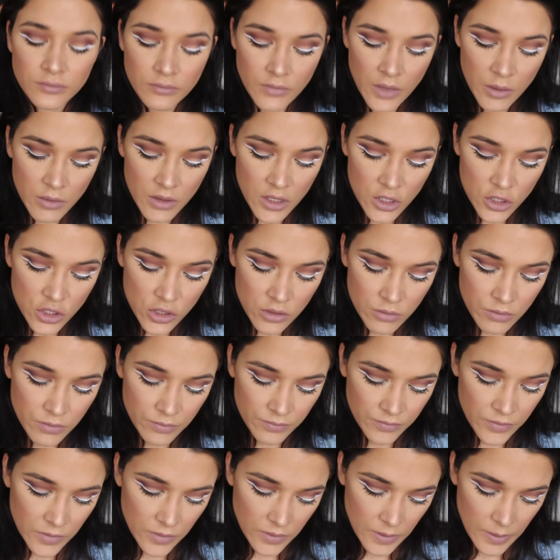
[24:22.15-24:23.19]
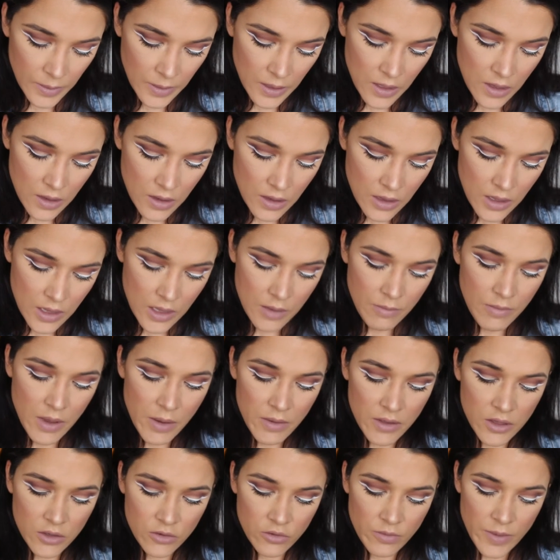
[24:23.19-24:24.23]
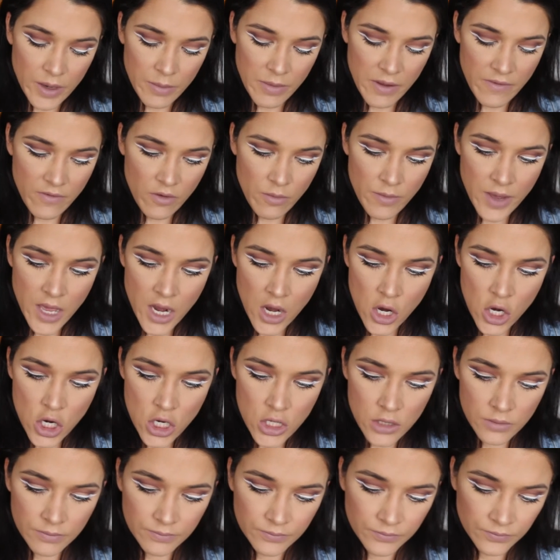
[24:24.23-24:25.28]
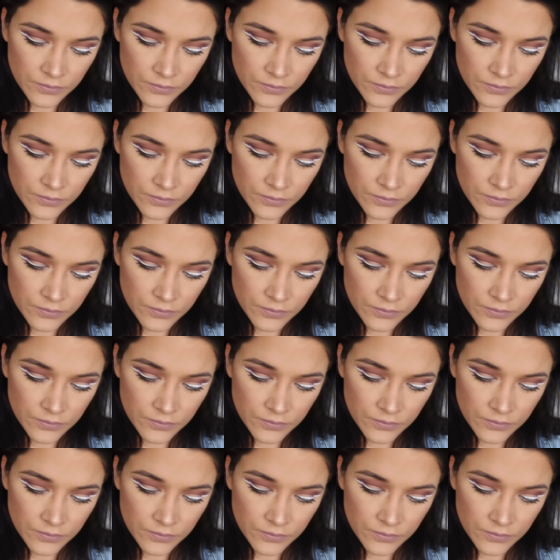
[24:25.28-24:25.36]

Maybe this will make me feel better.